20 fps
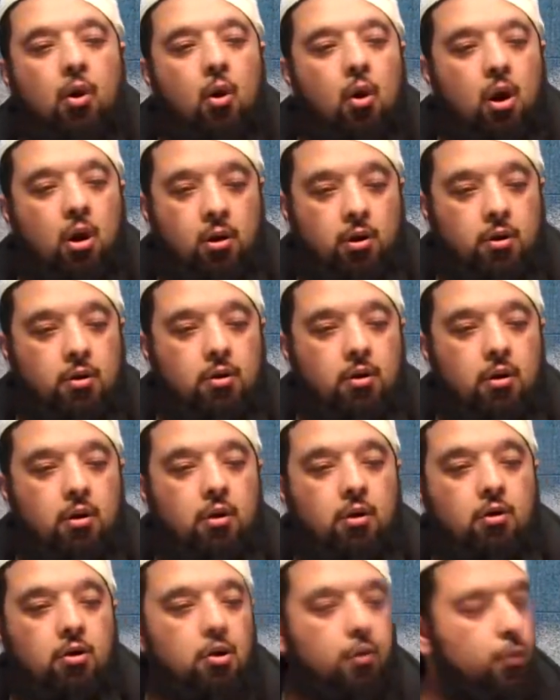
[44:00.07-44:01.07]
so
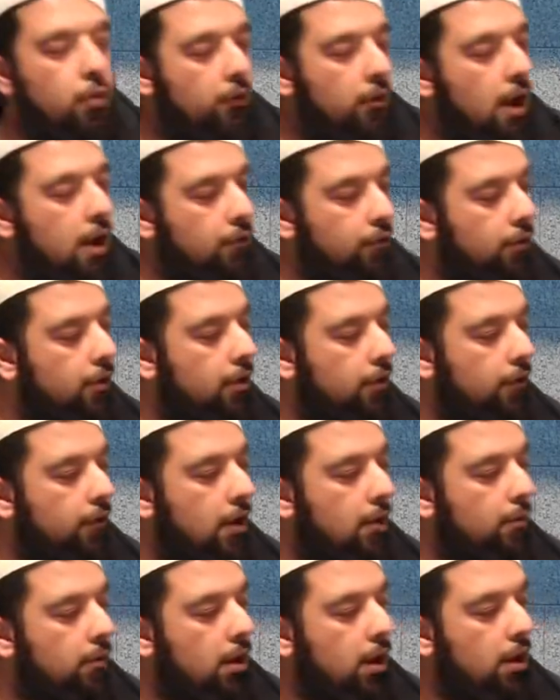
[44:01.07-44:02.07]
hard to provide for their
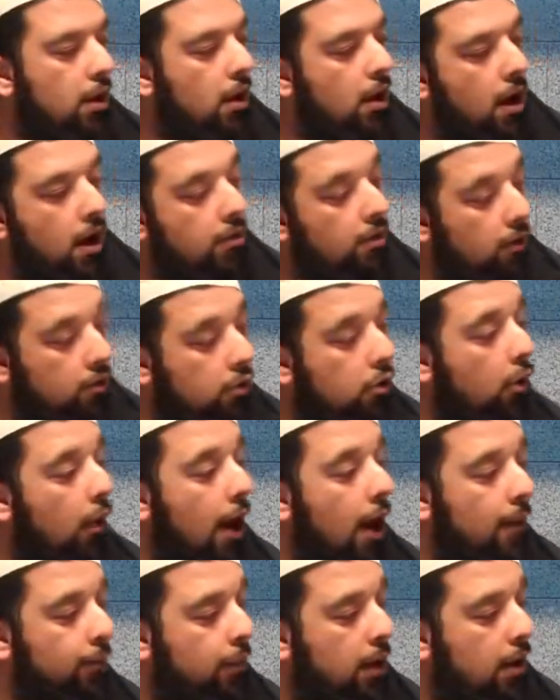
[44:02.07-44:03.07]
family. And they're
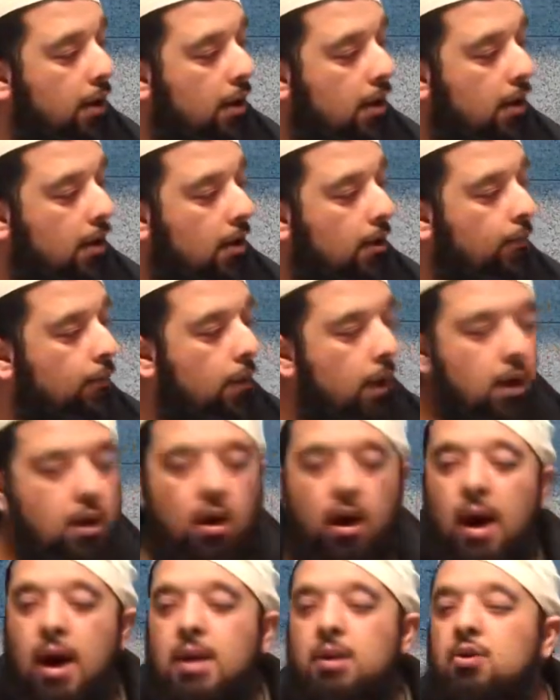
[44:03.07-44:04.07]
so happy.
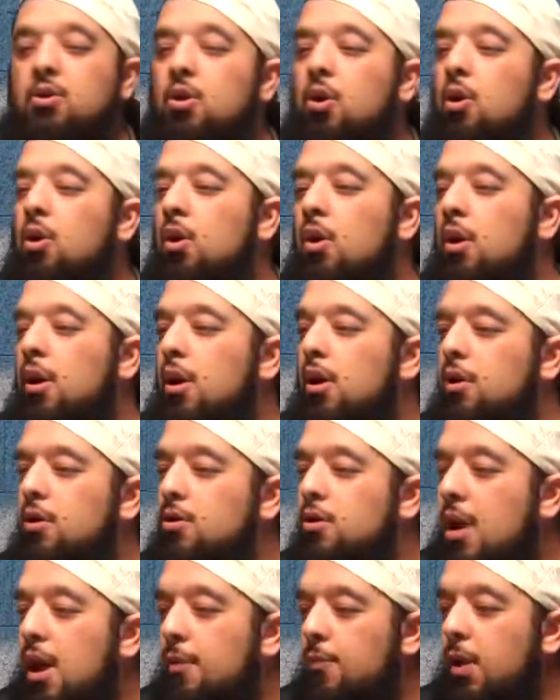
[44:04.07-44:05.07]
Because, and
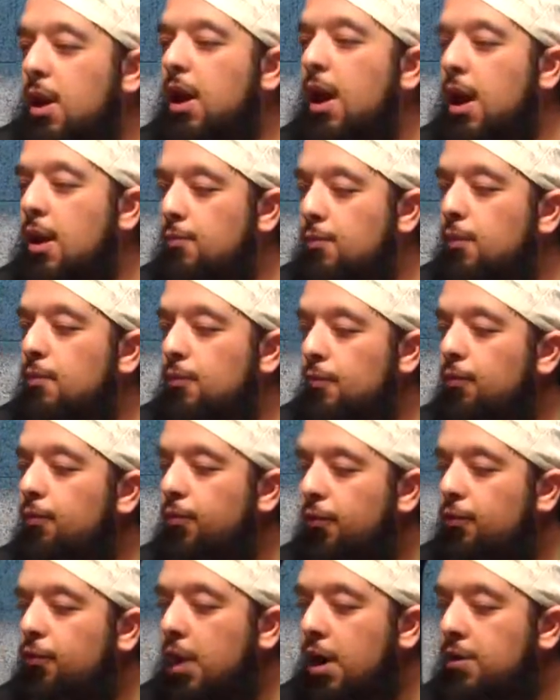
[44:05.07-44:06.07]
so they became
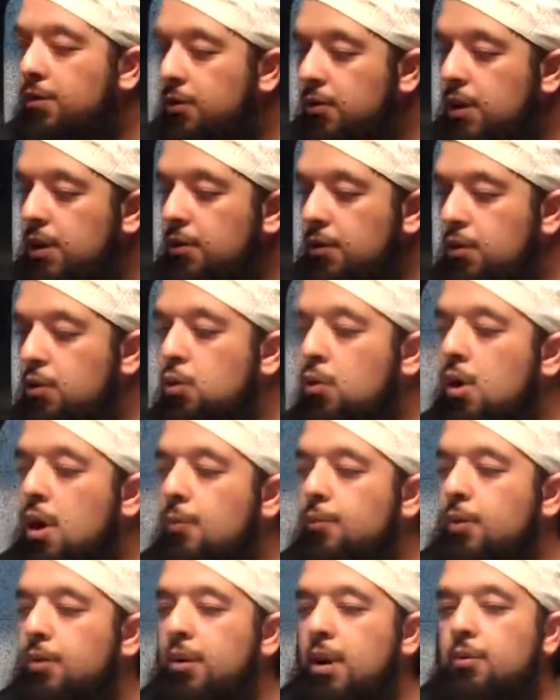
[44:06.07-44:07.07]
friends, these two
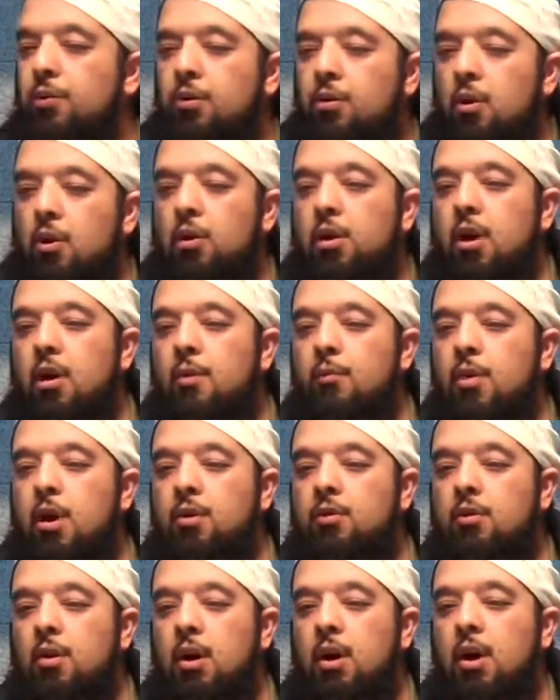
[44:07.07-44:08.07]
couples I was talking
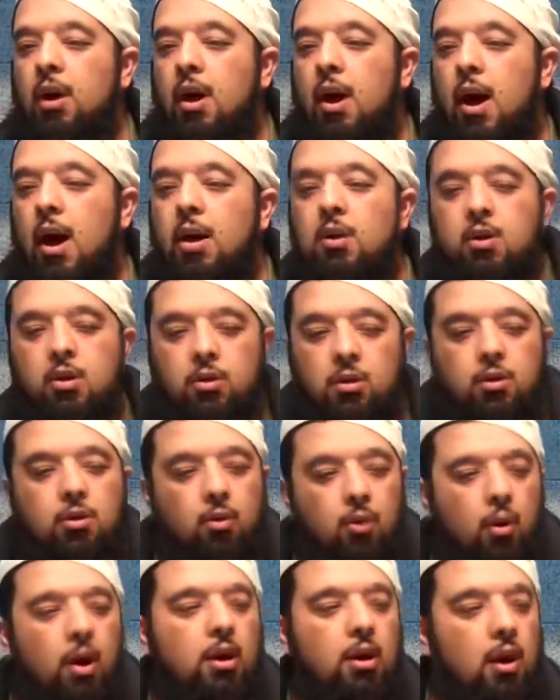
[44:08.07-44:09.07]
about. And
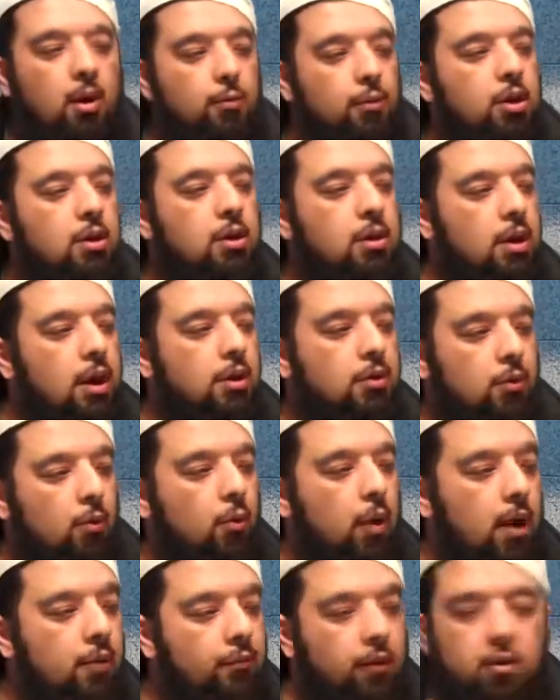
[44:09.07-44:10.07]
the, alhamdulillah, the
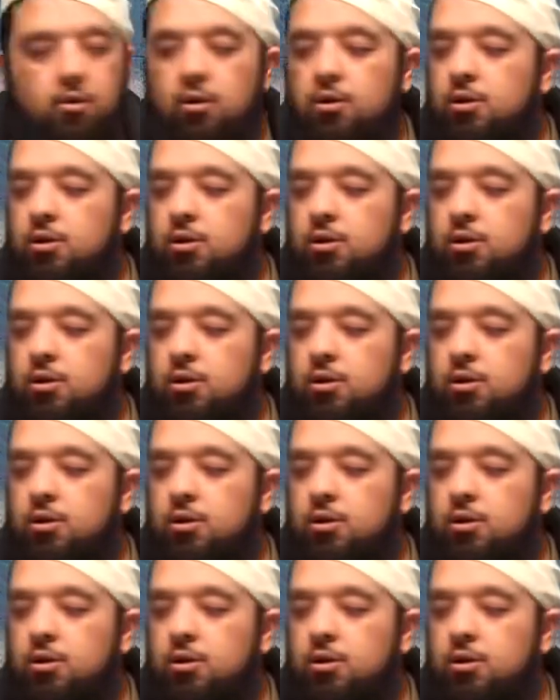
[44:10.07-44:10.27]
wife